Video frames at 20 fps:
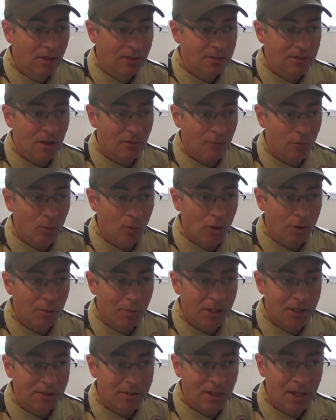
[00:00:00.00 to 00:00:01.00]
several
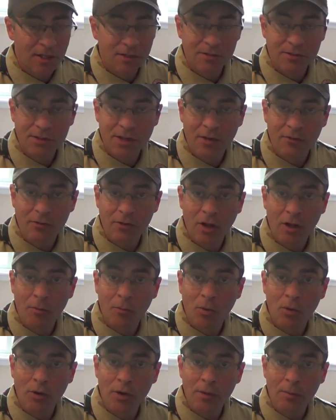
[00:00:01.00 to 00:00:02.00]
one-man tents have a
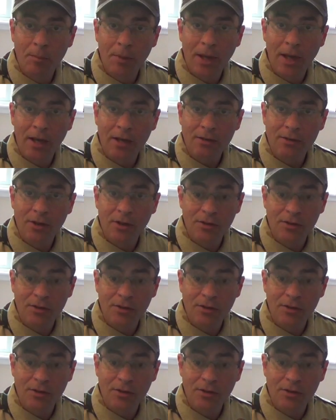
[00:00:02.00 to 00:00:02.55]
lot more impact